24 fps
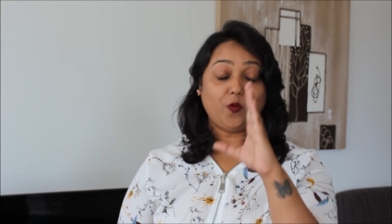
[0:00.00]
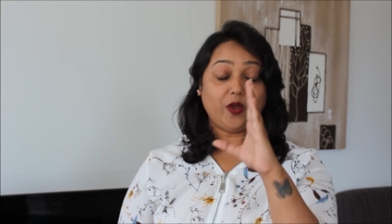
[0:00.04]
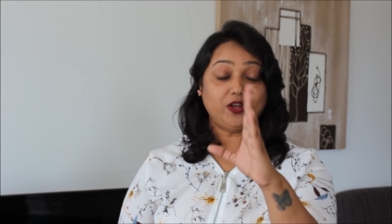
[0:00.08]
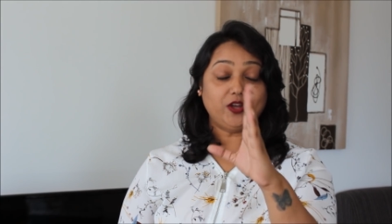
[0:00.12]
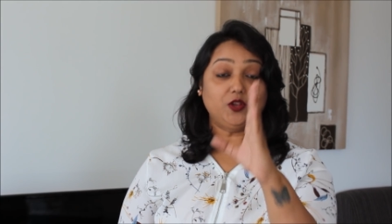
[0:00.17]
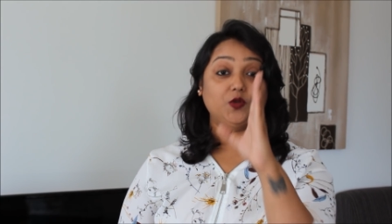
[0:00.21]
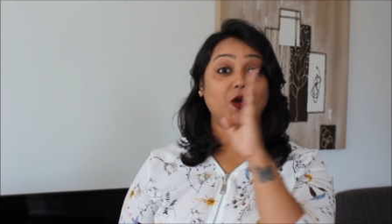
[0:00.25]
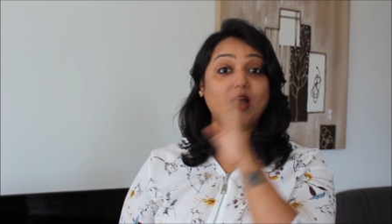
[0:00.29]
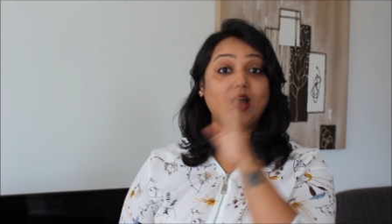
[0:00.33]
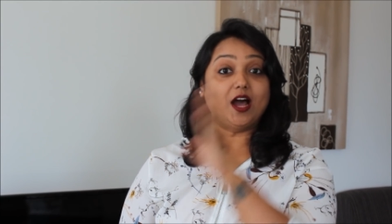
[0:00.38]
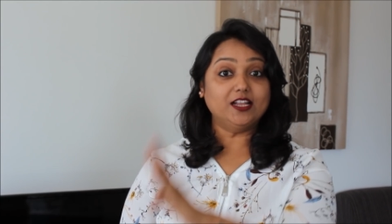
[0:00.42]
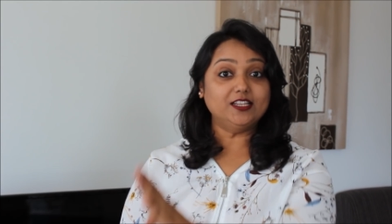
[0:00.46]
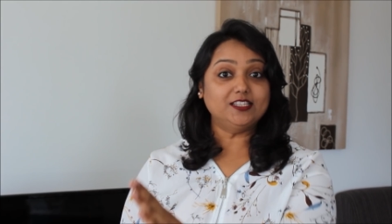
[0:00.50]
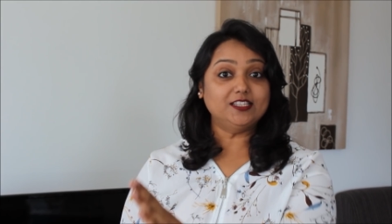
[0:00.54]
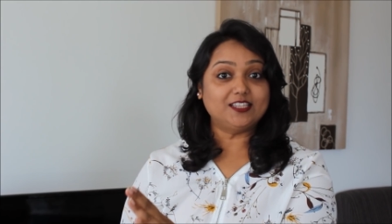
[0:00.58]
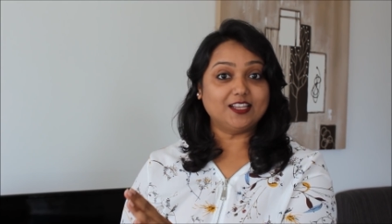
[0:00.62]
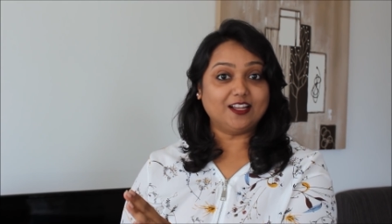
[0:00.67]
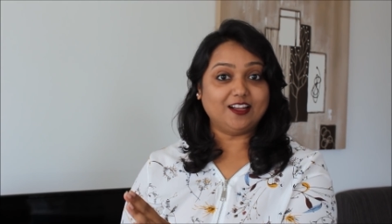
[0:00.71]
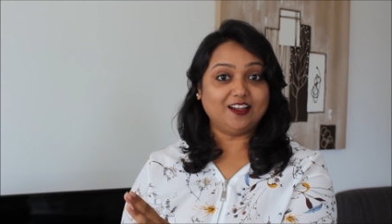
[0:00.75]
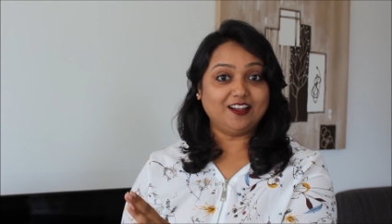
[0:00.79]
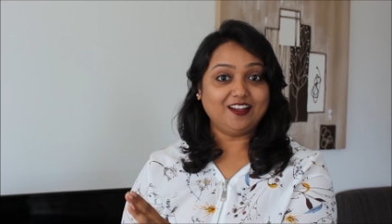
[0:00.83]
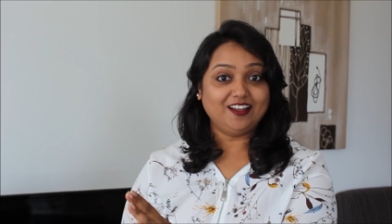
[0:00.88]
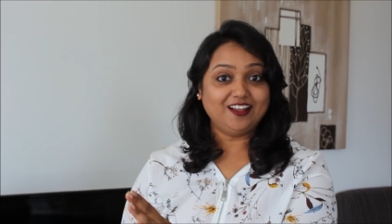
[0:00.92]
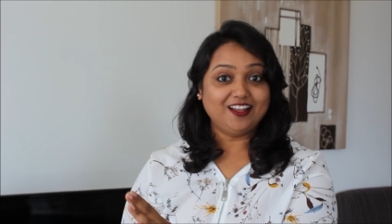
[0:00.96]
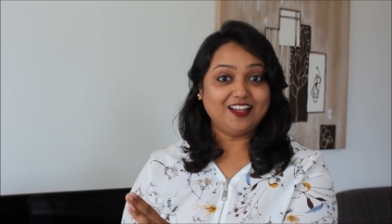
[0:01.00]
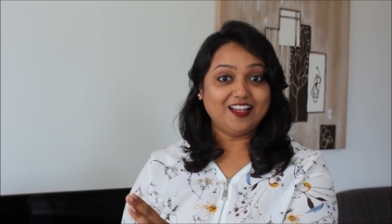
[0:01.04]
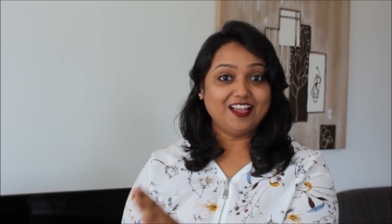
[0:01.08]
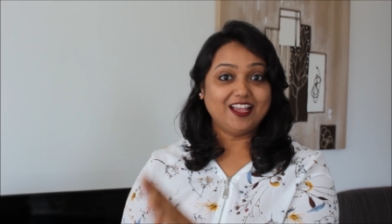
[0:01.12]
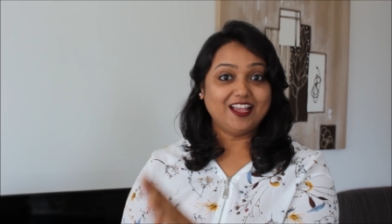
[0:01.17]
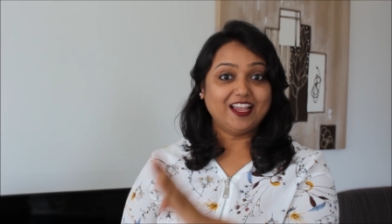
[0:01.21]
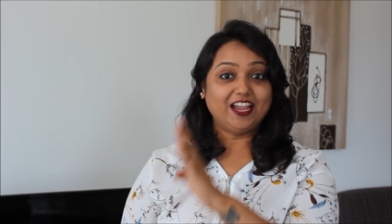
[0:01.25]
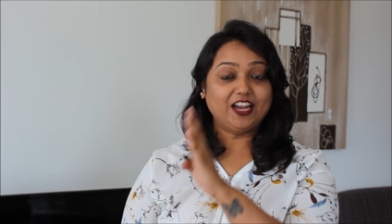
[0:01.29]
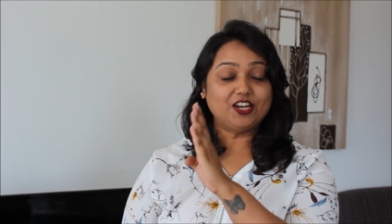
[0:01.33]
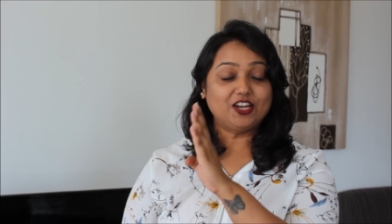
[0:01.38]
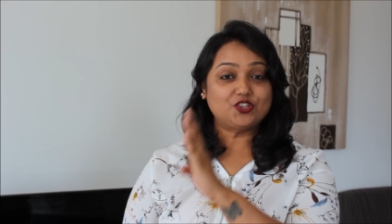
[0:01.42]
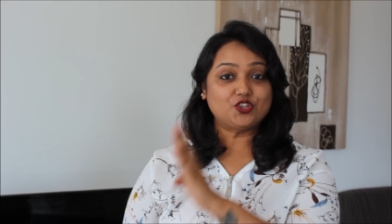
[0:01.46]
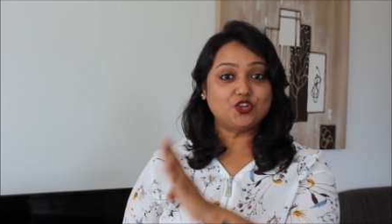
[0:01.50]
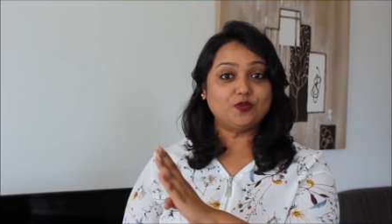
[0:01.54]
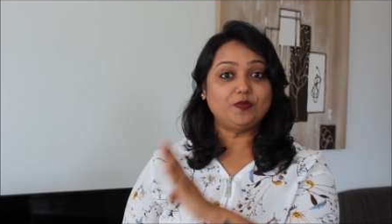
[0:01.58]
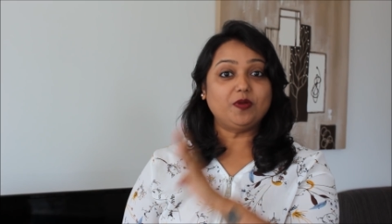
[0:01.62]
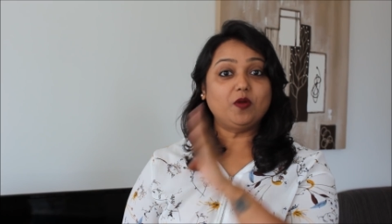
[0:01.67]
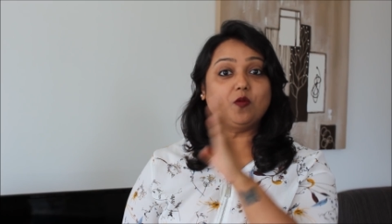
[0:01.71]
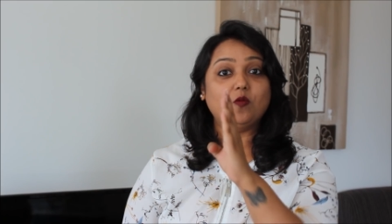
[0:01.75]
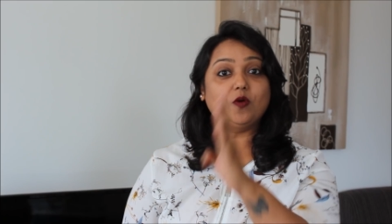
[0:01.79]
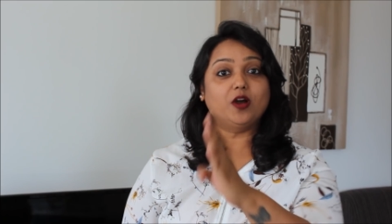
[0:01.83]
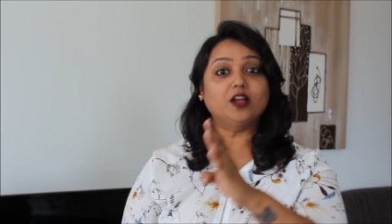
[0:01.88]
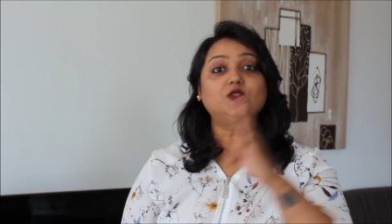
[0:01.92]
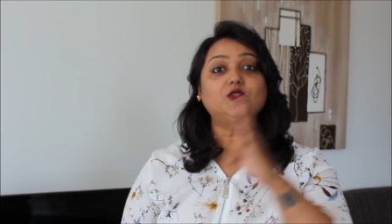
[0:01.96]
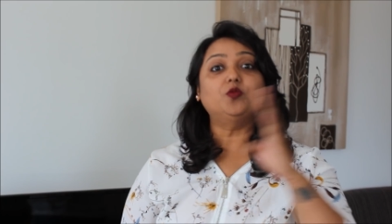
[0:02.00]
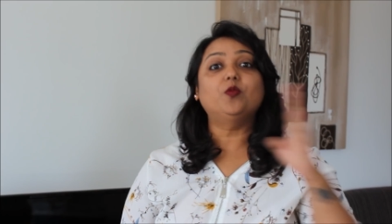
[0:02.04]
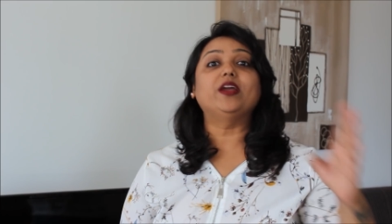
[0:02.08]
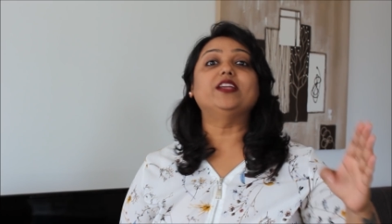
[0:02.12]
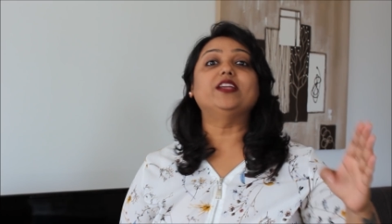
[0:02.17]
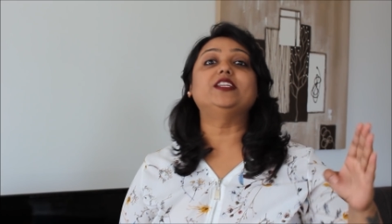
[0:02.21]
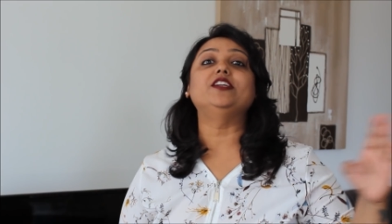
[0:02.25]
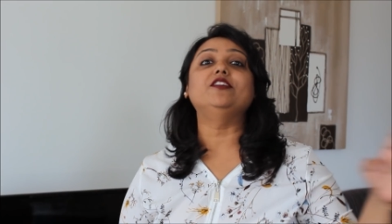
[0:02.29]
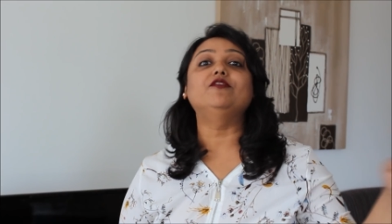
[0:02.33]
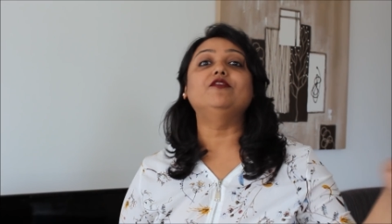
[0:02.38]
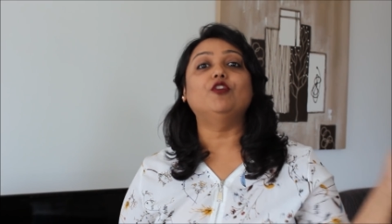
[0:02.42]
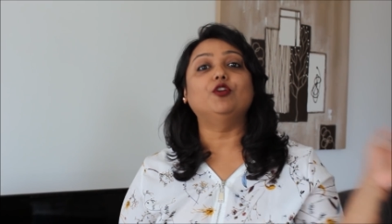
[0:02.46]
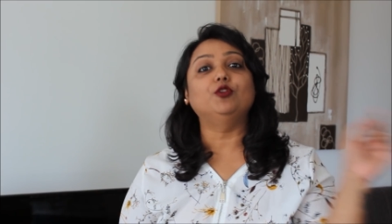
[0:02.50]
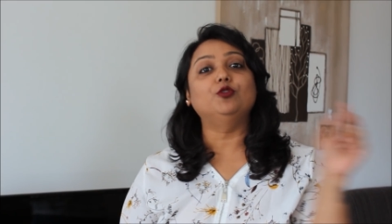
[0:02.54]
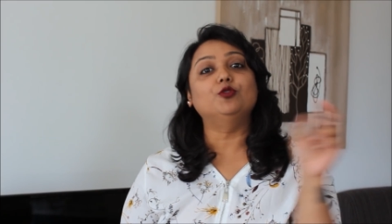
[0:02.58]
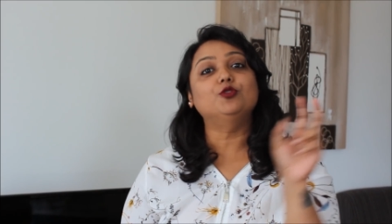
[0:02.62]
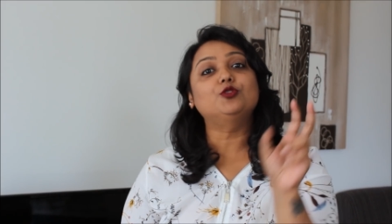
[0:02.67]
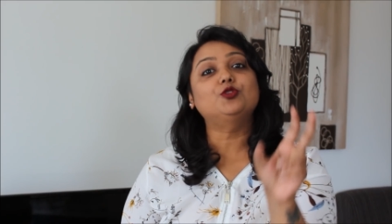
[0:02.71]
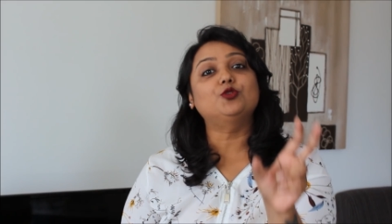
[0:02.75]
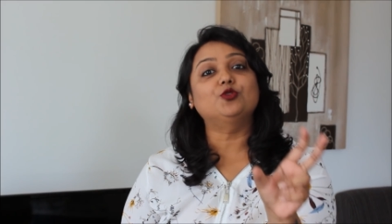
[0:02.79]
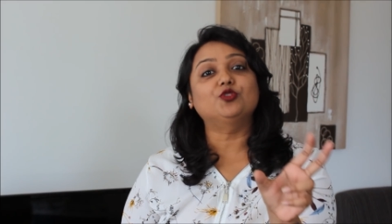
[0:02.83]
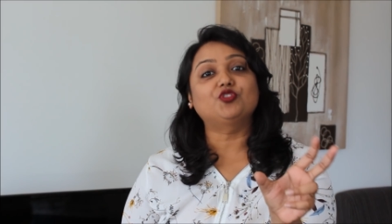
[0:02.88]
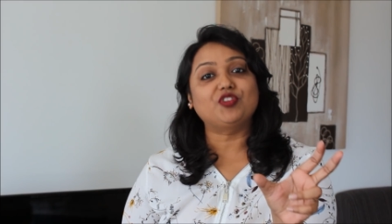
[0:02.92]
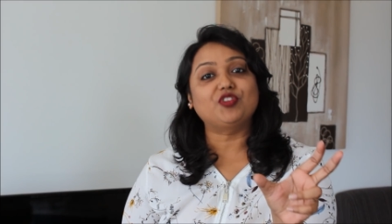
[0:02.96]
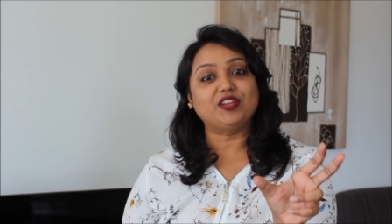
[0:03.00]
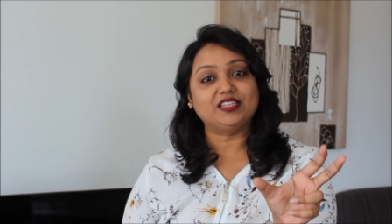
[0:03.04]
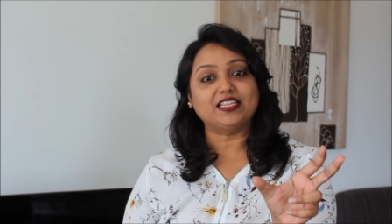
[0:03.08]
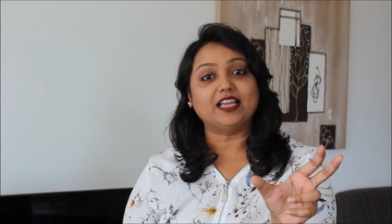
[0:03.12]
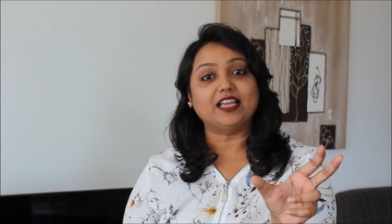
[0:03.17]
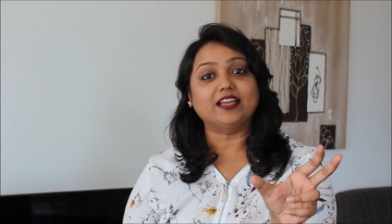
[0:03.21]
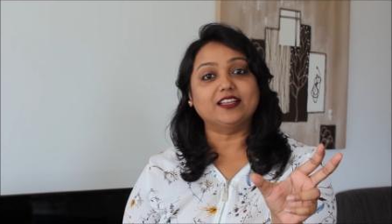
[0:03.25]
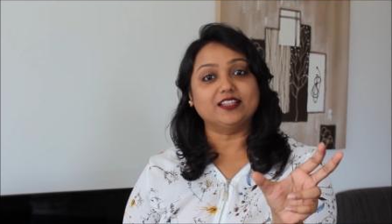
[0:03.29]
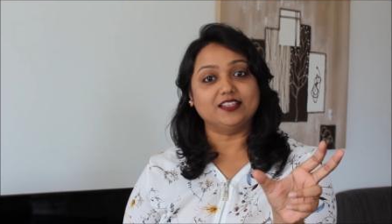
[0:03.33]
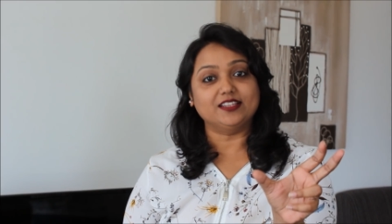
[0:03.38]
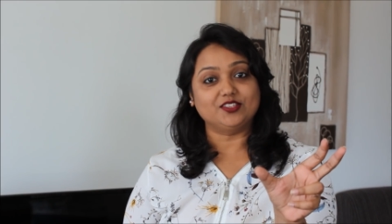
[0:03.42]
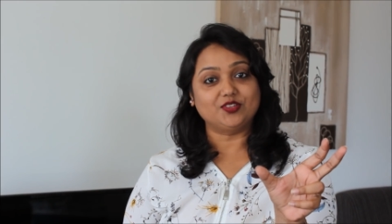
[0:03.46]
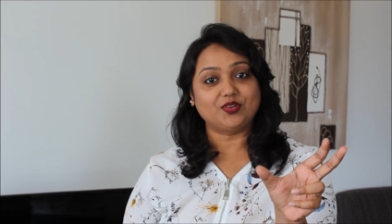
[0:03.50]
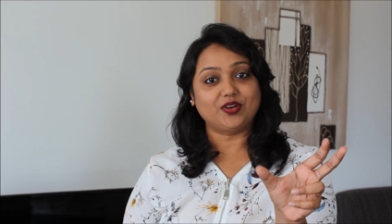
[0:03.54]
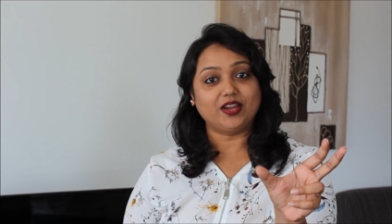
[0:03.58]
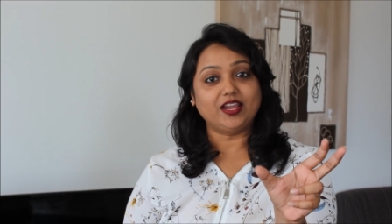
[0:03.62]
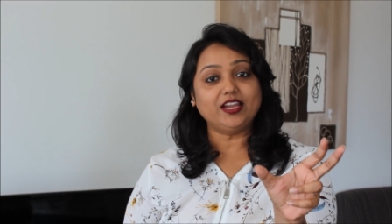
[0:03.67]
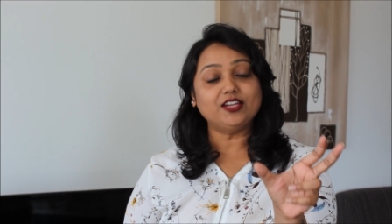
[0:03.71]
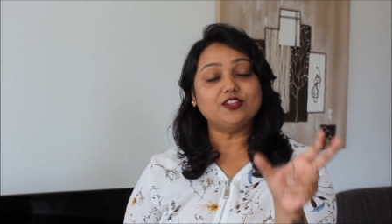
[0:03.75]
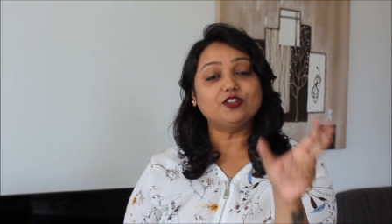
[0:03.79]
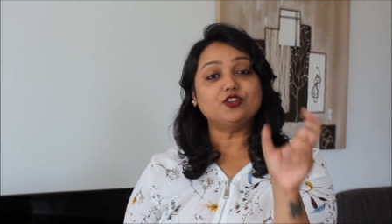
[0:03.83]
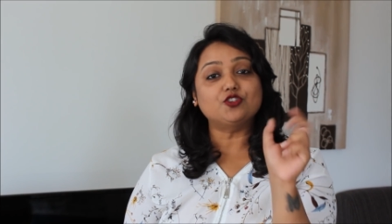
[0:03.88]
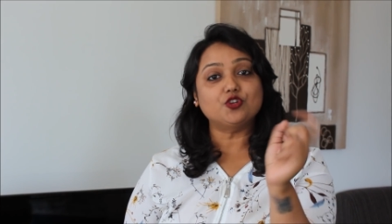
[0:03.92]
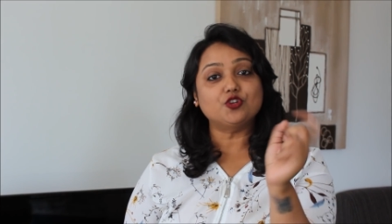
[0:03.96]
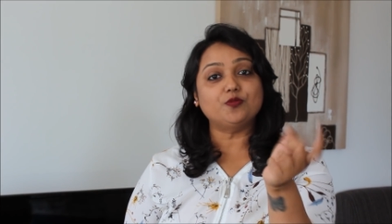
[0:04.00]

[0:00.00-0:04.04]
when you answer, it should be worth waiting for those 2-3 seconds, right?